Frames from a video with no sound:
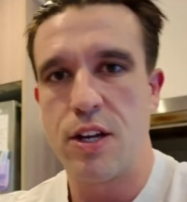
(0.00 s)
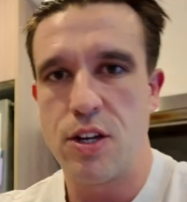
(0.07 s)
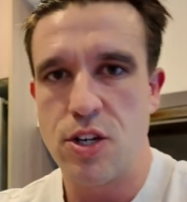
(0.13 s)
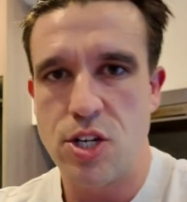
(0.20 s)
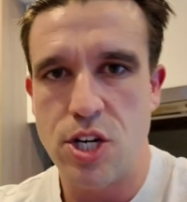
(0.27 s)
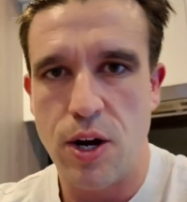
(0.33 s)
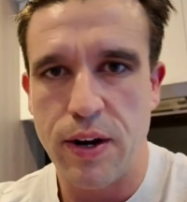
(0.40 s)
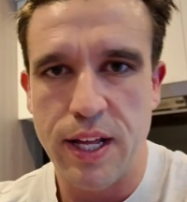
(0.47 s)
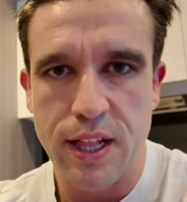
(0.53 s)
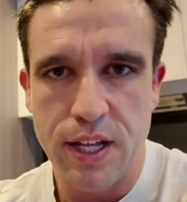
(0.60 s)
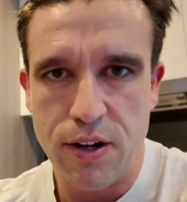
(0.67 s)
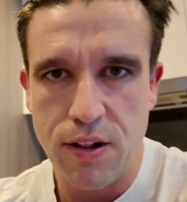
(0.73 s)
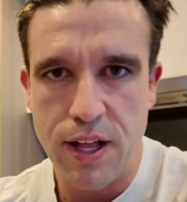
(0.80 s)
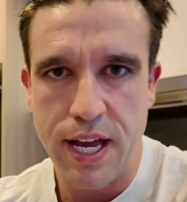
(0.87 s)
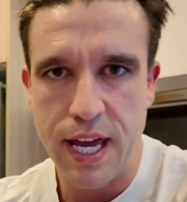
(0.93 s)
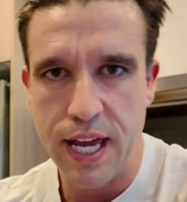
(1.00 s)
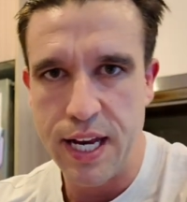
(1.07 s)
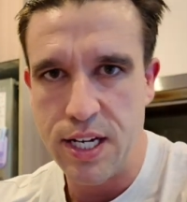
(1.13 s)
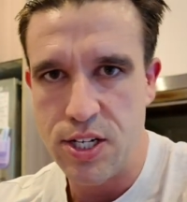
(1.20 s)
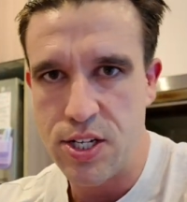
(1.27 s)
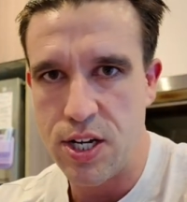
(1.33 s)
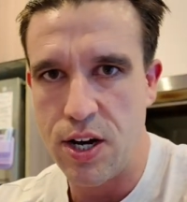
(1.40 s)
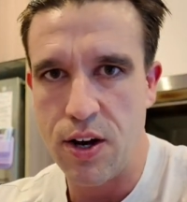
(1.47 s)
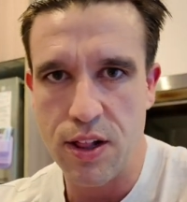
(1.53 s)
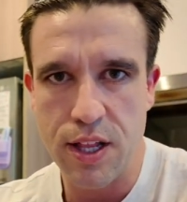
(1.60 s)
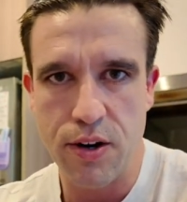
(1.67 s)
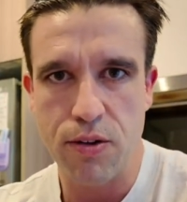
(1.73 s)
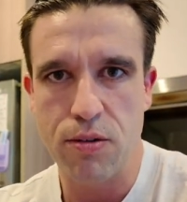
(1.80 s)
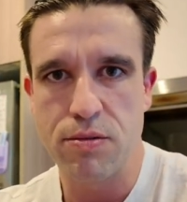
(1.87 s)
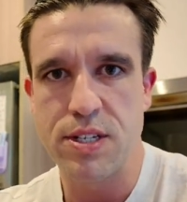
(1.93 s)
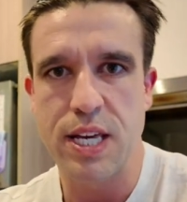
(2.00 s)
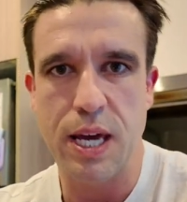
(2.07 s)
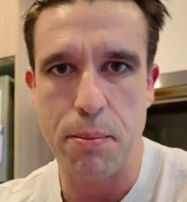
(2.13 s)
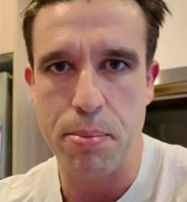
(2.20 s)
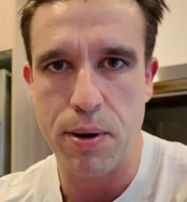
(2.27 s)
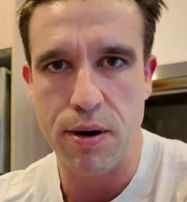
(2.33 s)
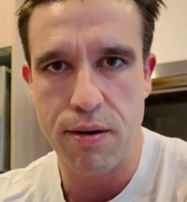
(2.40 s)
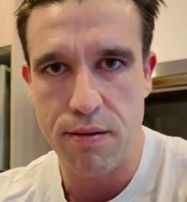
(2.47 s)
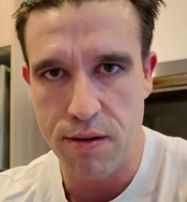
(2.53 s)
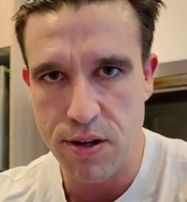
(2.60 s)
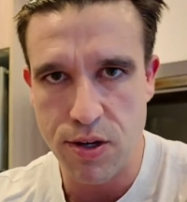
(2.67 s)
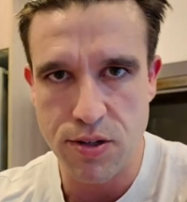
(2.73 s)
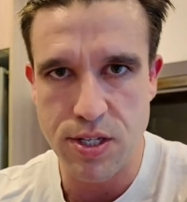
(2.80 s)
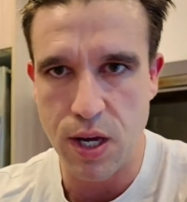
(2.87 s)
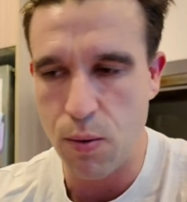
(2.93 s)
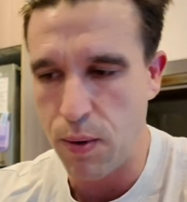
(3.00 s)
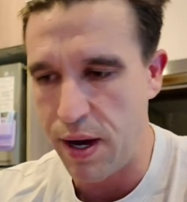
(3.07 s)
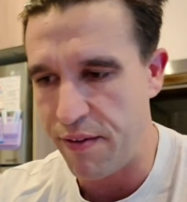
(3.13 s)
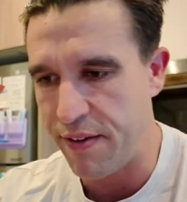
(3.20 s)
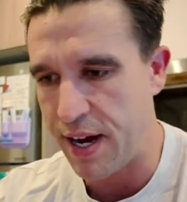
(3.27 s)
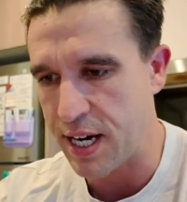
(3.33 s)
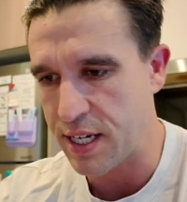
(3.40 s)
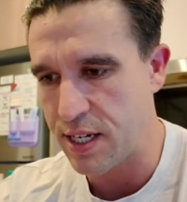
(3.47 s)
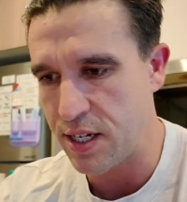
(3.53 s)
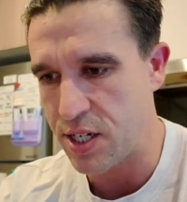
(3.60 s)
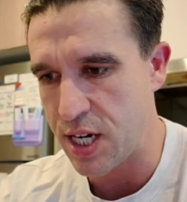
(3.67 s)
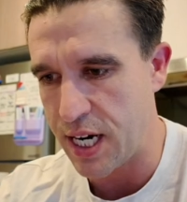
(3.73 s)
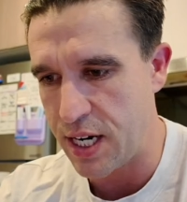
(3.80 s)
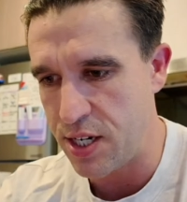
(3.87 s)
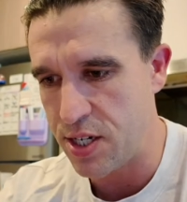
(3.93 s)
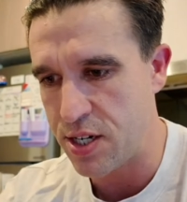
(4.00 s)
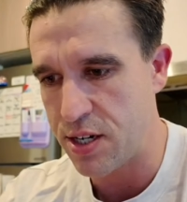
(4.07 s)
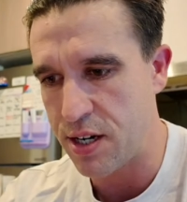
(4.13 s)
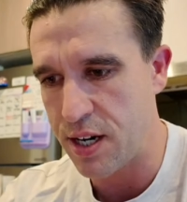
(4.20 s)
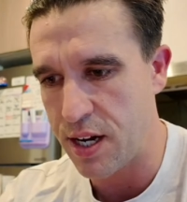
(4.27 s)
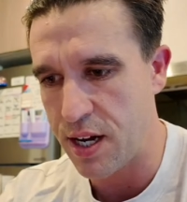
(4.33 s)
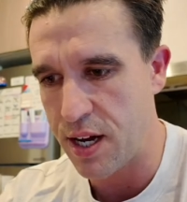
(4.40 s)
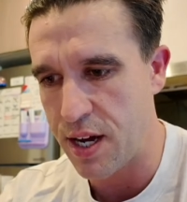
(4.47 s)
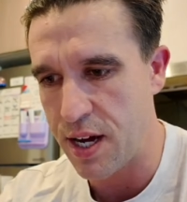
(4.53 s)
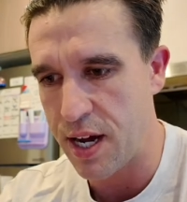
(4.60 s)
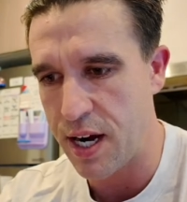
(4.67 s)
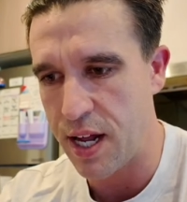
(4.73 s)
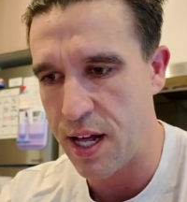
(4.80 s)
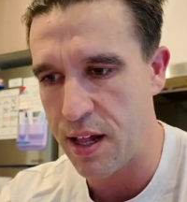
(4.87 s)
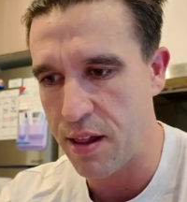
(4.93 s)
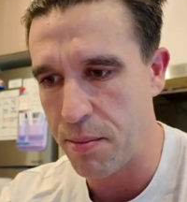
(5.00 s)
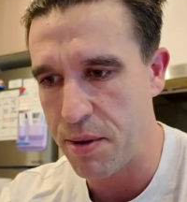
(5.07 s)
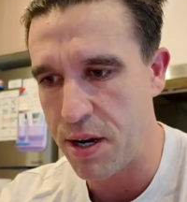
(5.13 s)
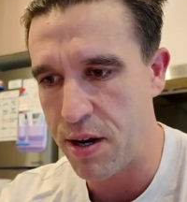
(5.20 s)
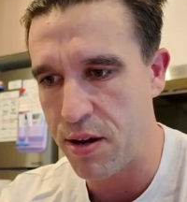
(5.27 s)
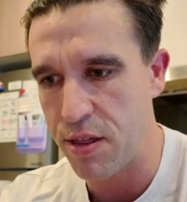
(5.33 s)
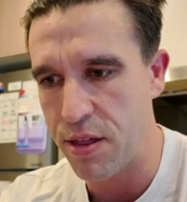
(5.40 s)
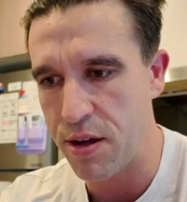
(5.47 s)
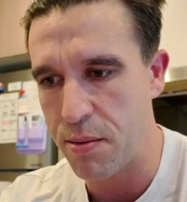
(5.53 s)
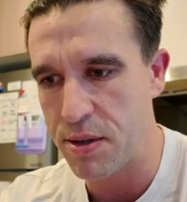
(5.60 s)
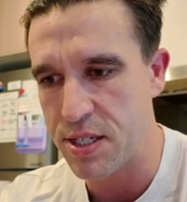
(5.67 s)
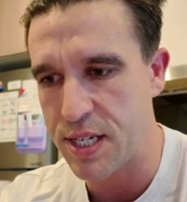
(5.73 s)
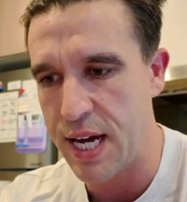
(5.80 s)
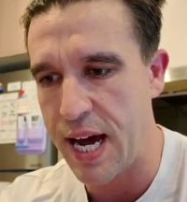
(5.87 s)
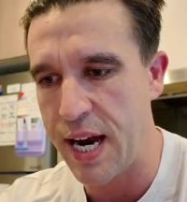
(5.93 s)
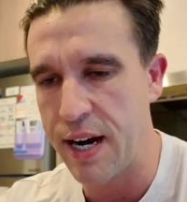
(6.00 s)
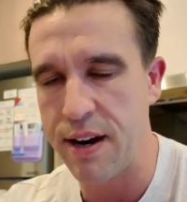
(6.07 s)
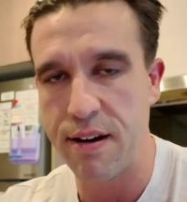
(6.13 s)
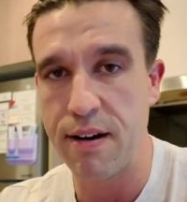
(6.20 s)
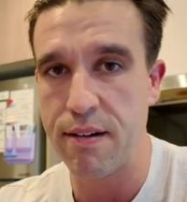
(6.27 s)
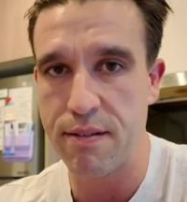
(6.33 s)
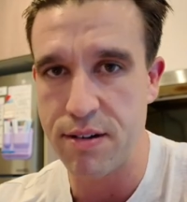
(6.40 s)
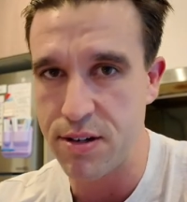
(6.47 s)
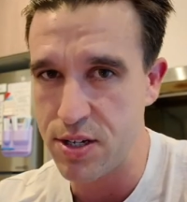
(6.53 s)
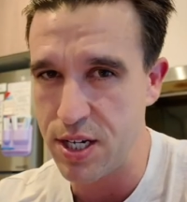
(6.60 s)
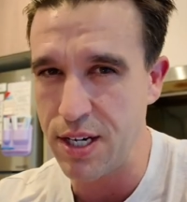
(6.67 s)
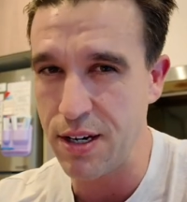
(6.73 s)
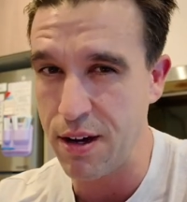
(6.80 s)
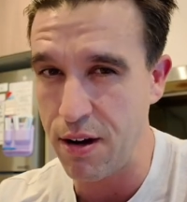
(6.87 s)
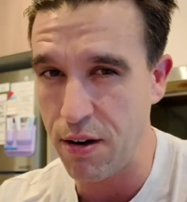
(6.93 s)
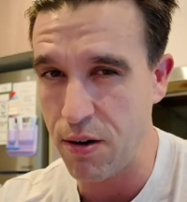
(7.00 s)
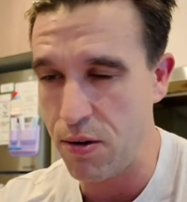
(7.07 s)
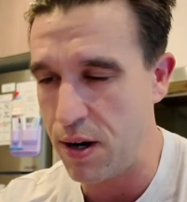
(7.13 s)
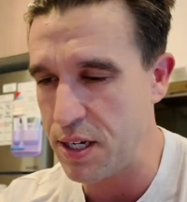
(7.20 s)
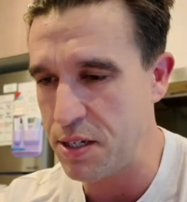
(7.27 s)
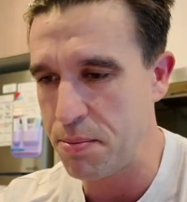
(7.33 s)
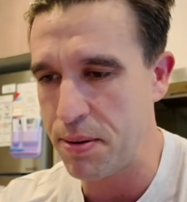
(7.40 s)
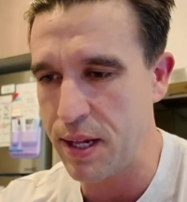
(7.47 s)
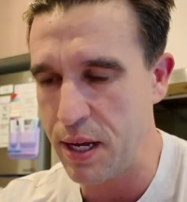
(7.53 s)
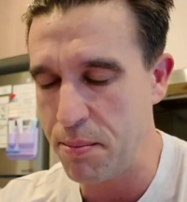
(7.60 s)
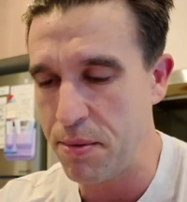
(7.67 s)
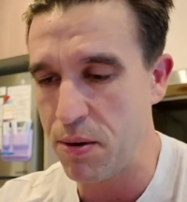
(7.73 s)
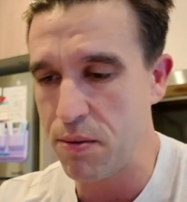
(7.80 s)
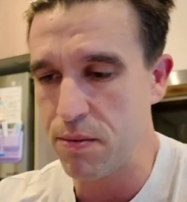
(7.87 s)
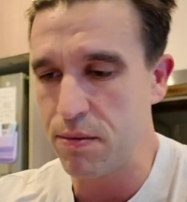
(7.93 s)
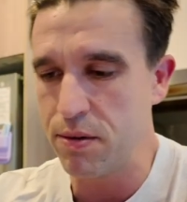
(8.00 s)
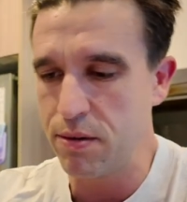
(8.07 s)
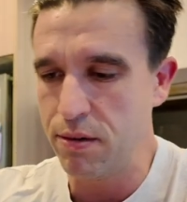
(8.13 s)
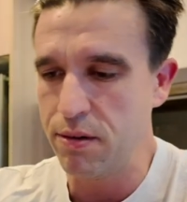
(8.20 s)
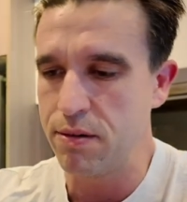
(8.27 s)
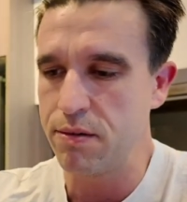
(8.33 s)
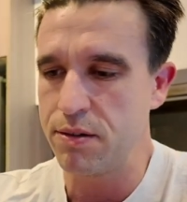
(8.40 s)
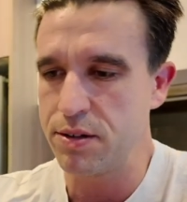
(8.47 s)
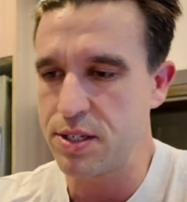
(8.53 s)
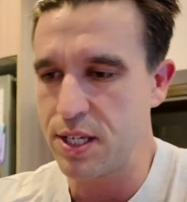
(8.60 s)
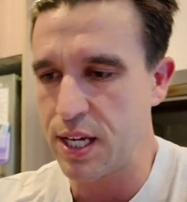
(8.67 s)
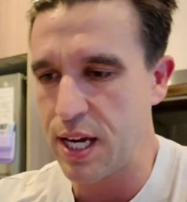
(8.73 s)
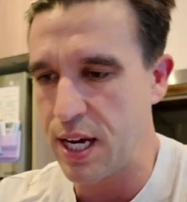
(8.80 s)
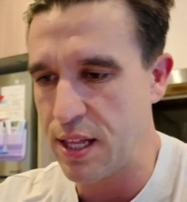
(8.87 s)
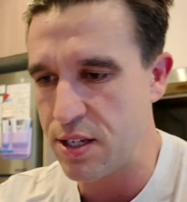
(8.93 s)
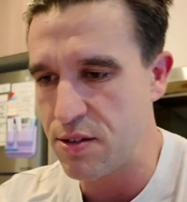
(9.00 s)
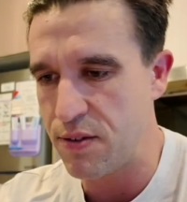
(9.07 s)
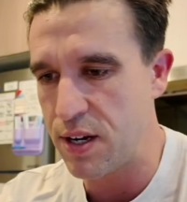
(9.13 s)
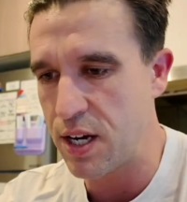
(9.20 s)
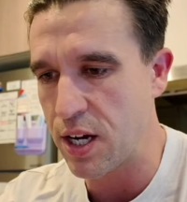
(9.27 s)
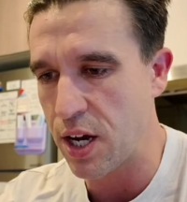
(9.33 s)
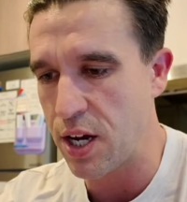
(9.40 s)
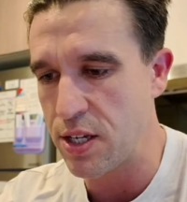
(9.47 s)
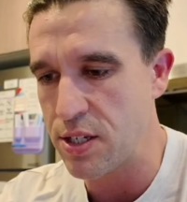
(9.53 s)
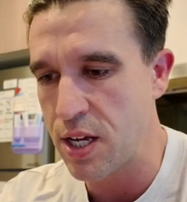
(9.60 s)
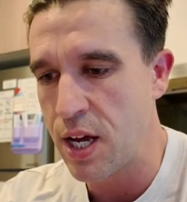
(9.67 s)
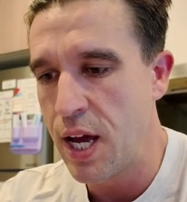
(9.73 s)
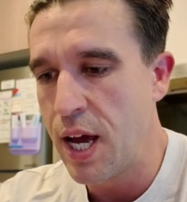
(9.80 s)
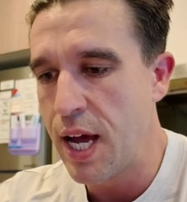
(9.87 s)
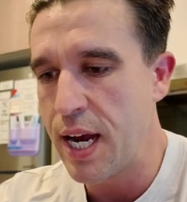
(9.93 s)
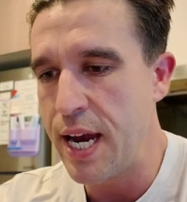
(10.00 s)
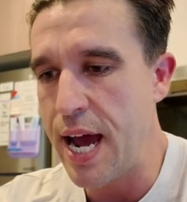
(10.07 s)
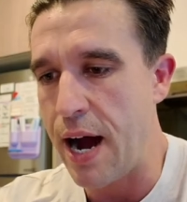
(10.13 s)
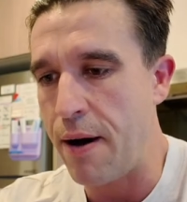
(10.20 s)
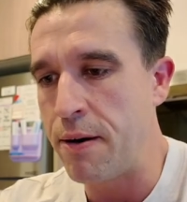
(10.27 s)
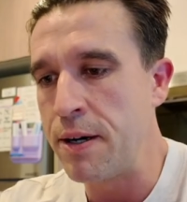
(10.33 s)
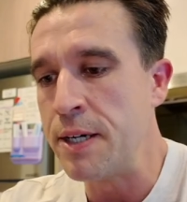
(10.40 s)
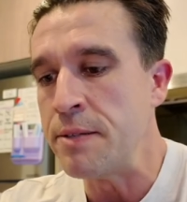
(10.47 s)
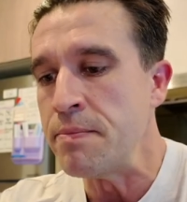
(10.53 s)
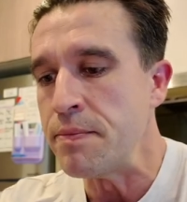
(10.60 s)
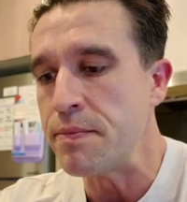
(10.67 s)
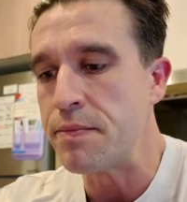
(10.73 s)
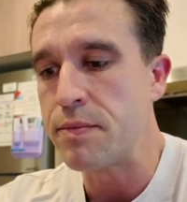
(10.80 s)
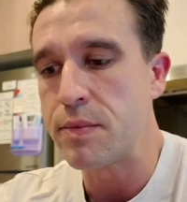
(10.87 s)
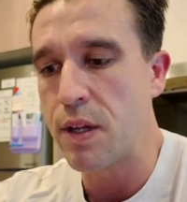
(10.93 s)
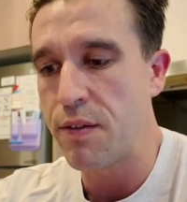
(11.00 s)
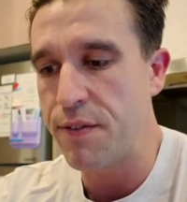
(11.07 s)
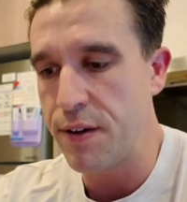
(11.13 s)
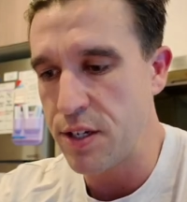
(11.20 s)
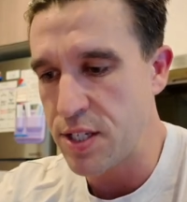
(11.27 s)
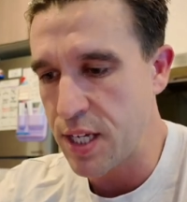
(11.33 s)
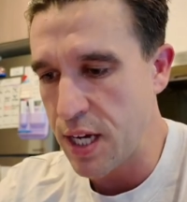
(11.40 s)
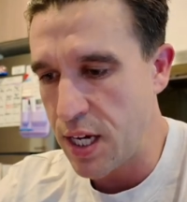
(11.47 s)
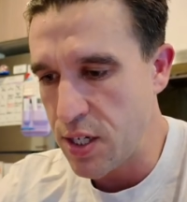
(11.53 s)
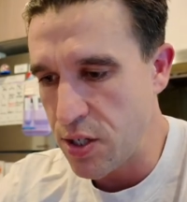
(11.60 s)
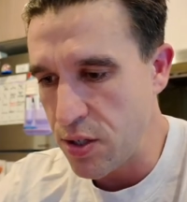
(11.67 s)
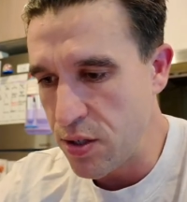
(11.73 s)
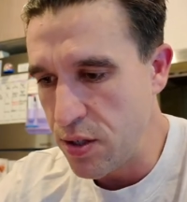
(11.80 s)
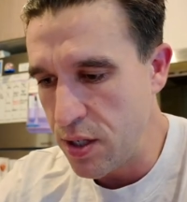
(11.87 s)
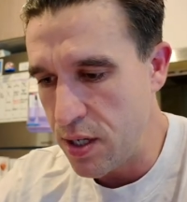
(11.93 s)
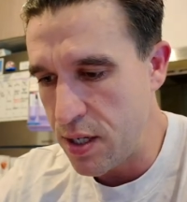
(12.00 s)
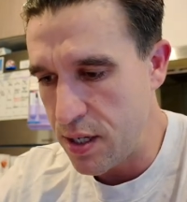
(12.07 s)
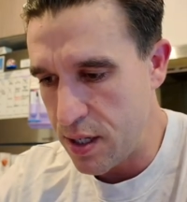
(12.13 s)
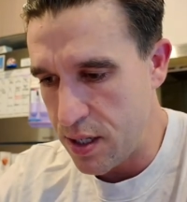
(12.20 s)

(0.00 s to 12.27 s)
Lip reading: showing a little hint, a little tip on using a wet vac to change an element and thermostat. It didn't go quite to plan, but we'll see how this video goes. Now, first thing I do,